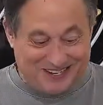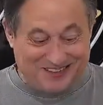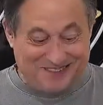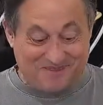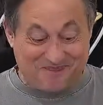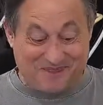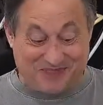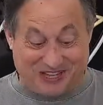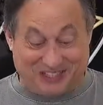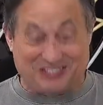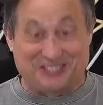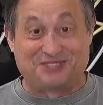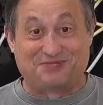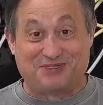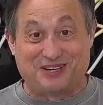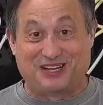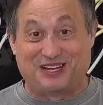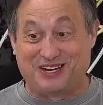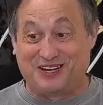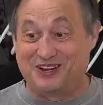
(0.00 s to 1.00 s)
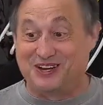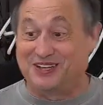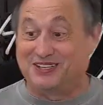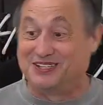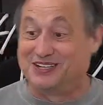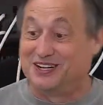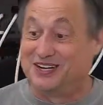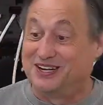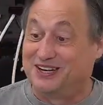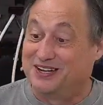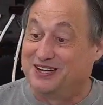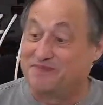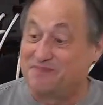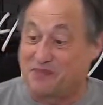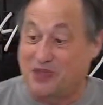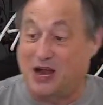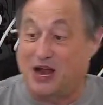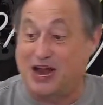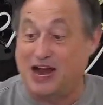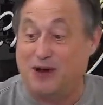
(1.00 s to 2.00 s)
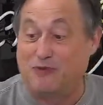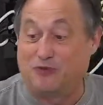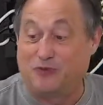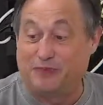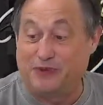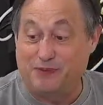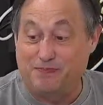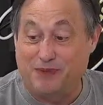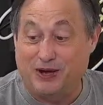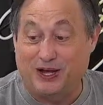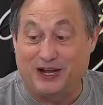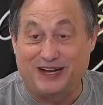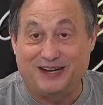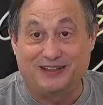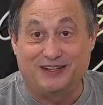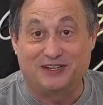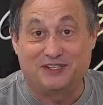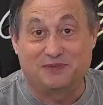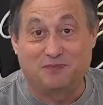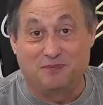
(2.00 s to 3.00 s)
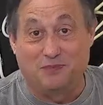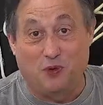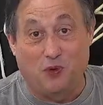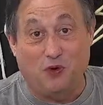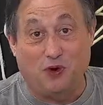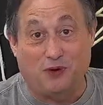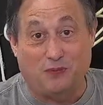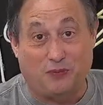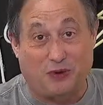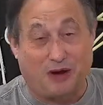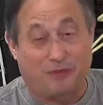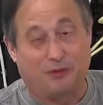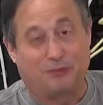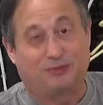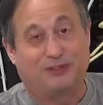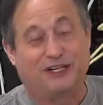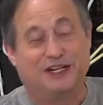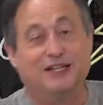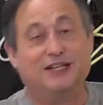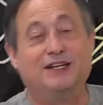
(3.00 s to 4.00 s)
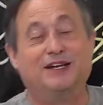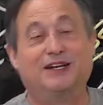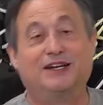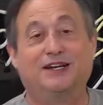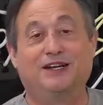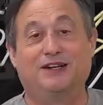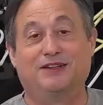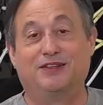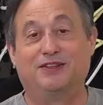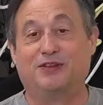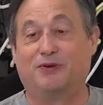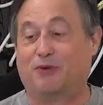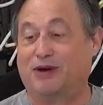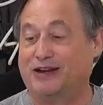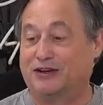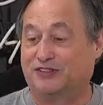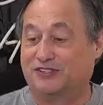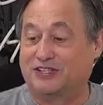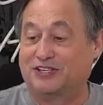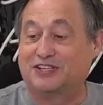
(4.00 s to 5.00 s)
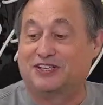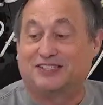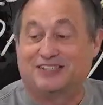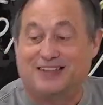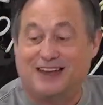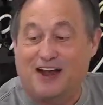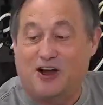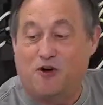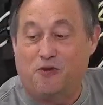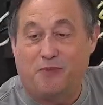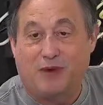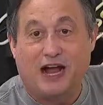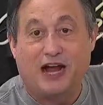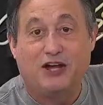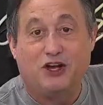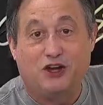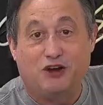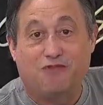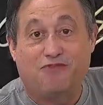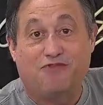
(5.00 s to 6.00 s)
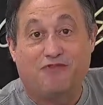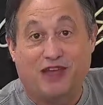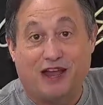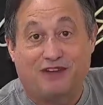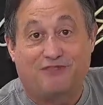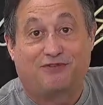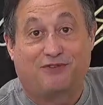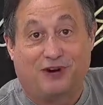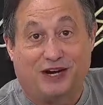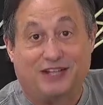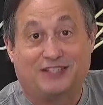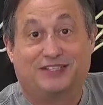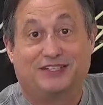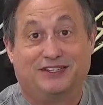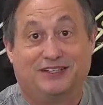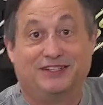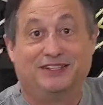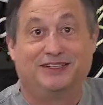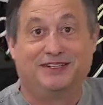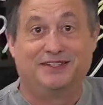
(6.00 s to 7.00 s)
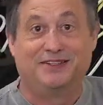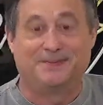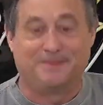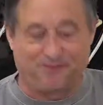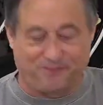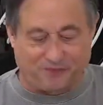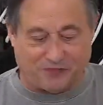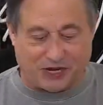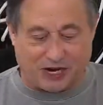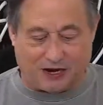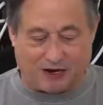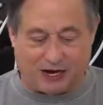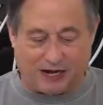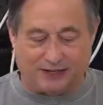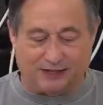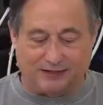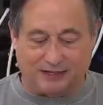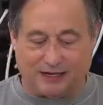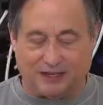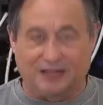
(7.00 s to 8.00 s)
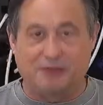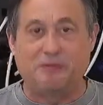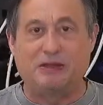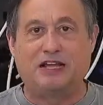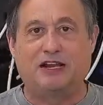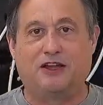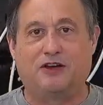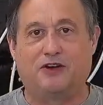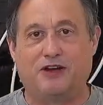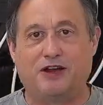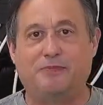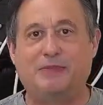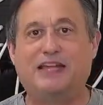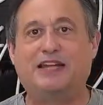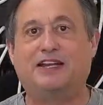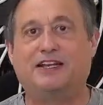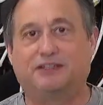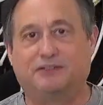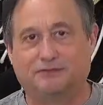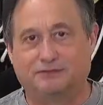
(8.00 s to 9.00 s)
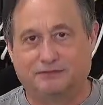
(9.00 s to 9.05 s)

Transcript: This is really good. I will be buying this more probably than the rails. This is now my new favorite. All right, now leave me alone. I'm eating.